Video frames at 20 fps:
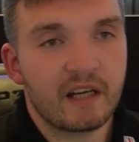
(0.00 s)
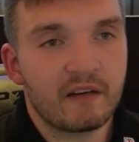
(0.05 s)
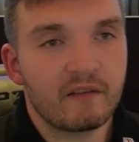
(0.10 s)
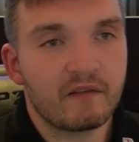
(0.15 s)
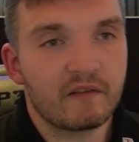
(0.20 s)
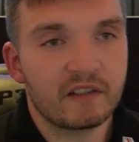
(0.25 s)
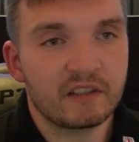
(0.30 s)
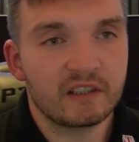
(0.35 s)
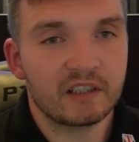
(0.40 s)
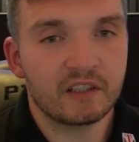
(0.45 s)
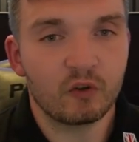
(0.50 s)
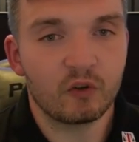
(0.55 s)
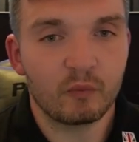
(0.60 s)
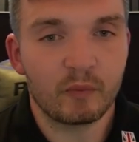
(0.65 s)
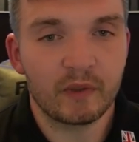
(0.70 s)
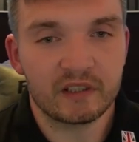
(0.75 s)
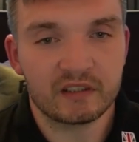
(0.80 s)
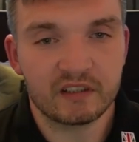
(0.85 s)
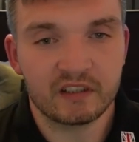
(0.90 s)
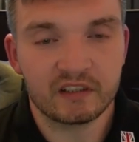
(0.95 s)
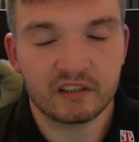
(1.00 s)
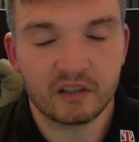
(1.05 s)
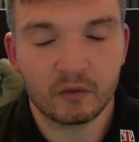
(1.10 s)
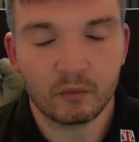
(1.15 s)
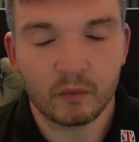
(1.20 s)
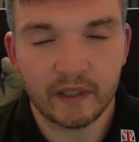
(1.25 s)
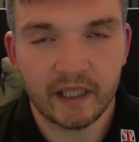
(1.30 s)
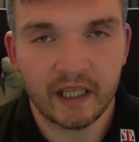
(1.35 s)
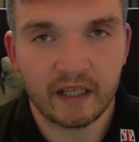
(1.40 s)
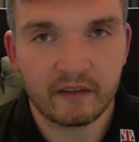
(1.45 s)
Every single business that
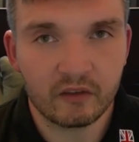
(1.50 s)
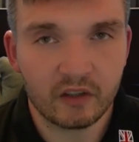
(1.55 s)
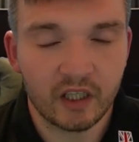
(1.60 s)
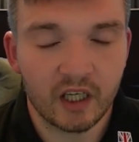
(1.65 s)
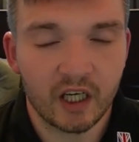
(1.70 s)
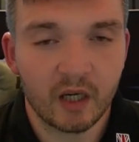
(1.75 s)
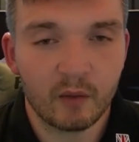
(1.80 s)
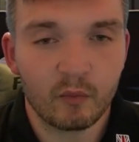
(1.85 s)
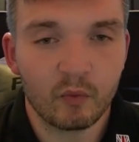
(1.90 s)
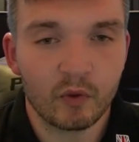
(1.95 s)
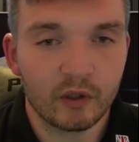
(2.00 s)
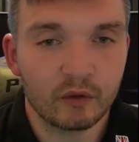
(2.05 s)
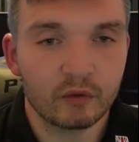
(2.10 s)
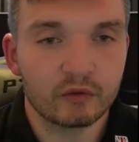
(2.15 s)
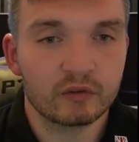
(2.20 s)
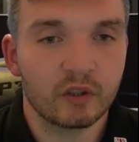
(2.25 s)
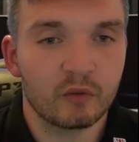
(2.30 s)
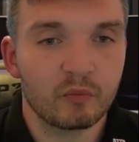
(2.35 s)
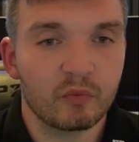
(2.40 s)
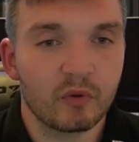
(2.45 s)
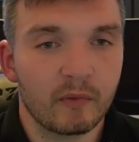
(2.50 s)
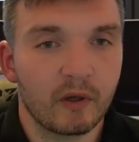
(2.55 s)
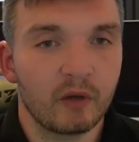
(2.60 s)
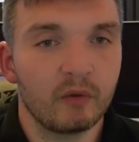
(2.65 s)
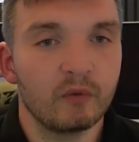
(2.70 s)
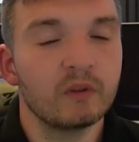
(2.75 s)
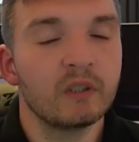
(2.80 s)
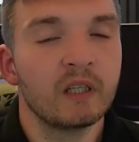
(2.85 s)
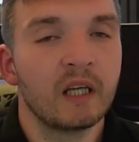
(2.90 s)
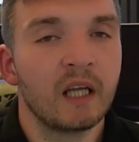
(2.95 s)
we have on the hub, we also
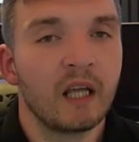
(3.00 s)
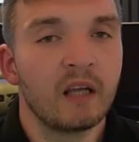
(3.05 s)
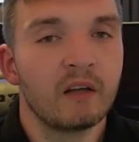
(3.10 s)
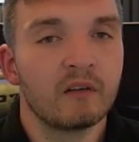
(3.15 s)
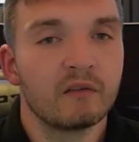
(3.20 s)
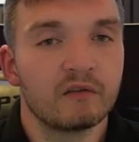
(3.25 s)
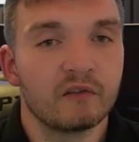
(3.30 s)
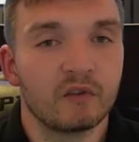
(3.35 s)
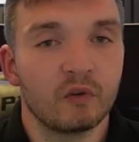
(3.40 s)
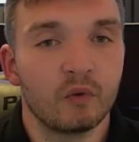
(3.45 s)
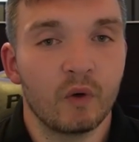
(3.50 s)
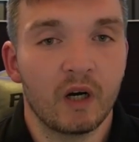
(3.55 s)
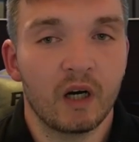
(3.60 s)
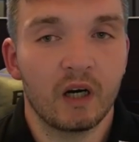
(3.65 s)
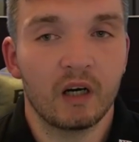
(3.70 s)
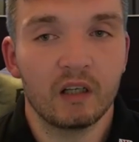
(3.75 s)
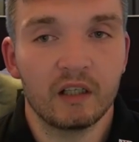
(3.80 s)
promote through our